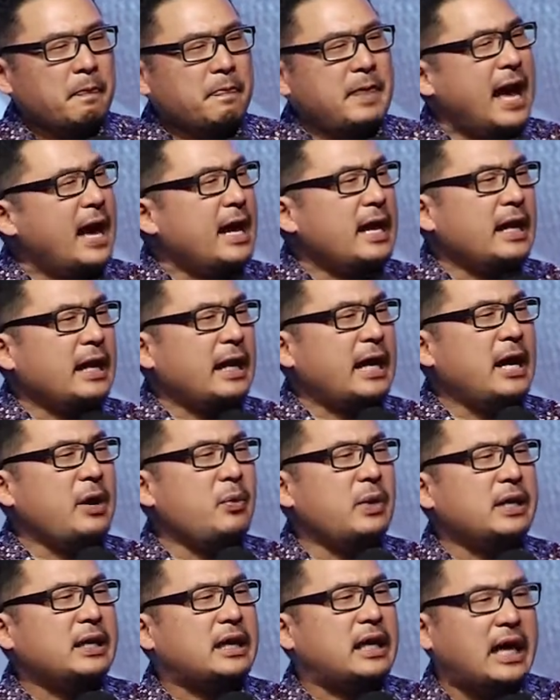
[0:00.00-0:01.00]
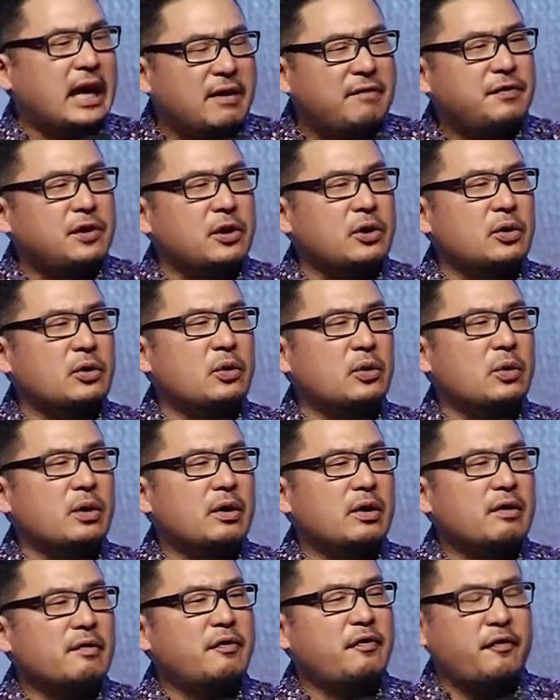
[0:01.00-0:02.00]
that he would give you
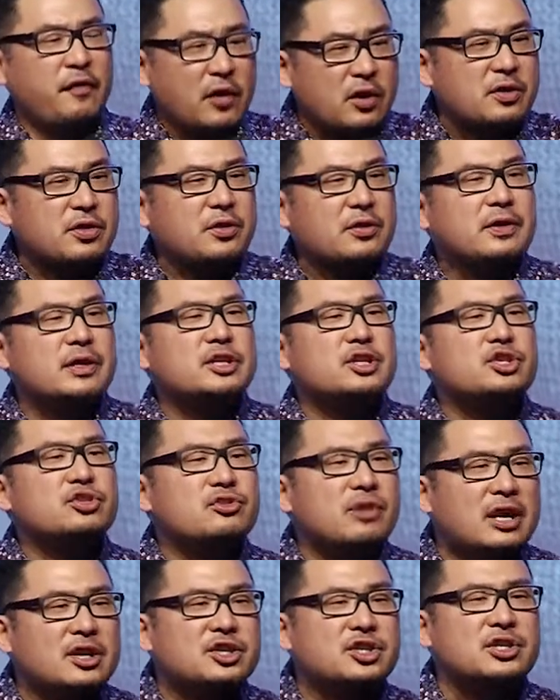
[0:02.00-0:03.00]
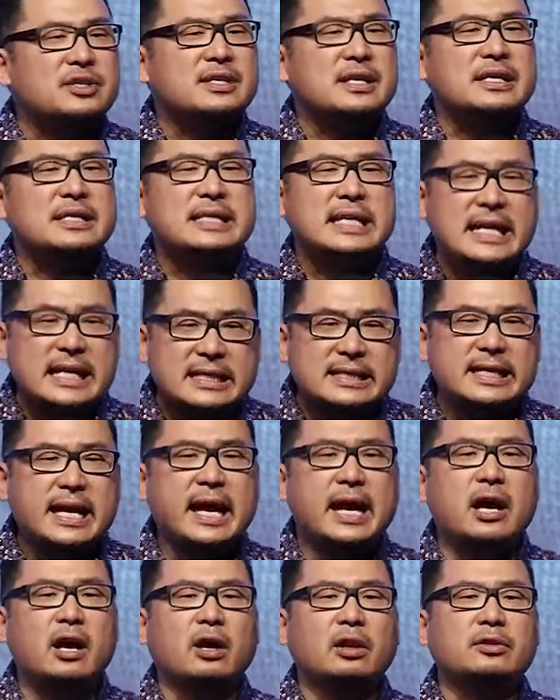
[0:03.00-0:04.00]
further instructions, a
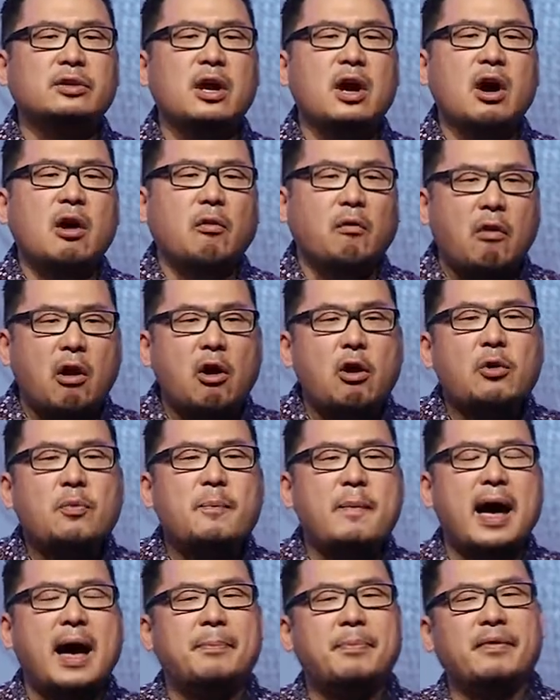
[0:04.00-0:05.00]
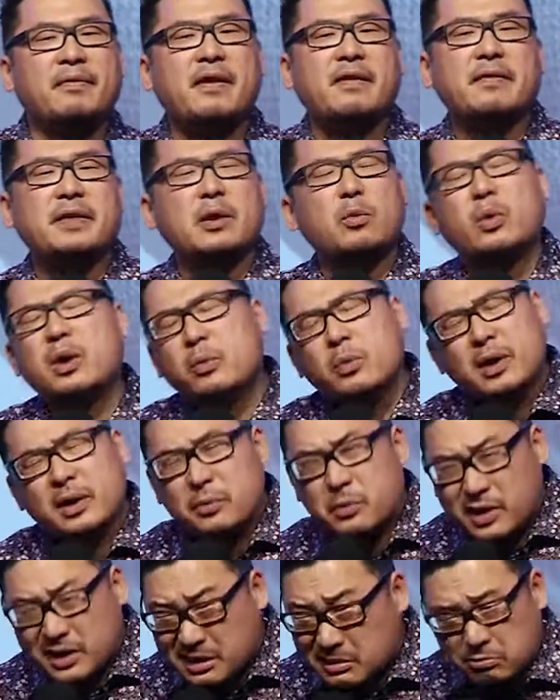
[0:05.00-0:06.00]
detailed roadmap of everything?
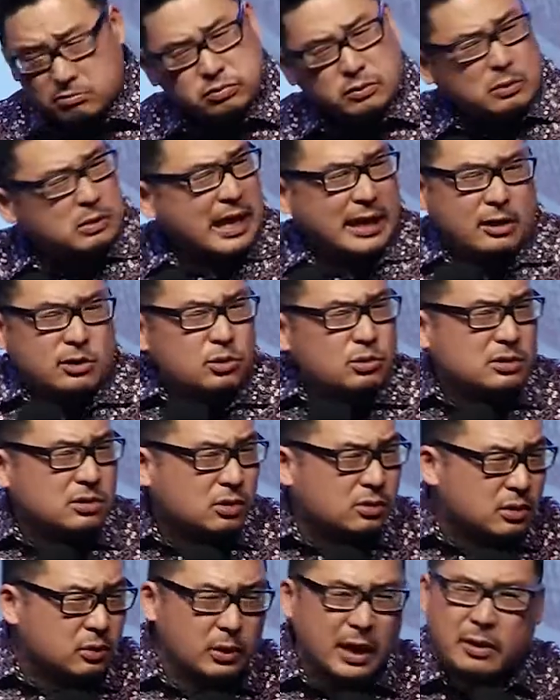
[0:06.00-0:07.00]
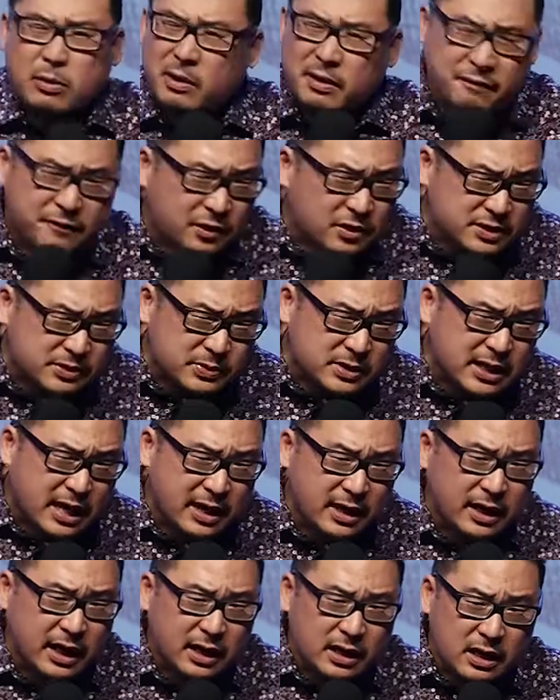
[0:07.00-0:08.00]
What verse was
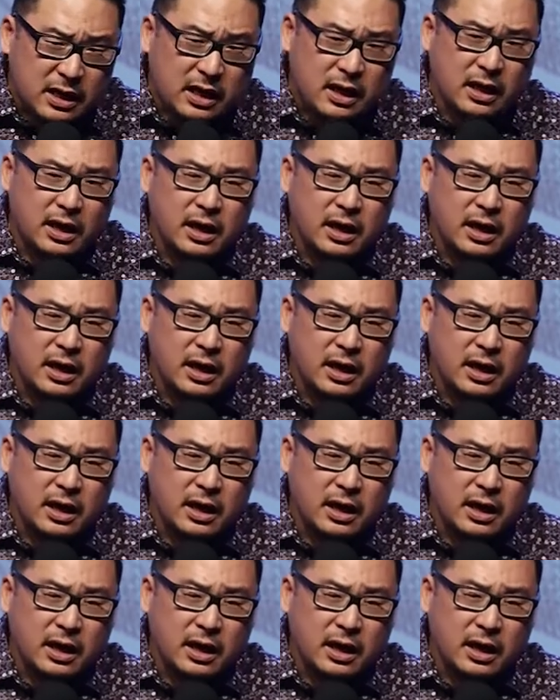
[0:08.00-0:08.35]
that again?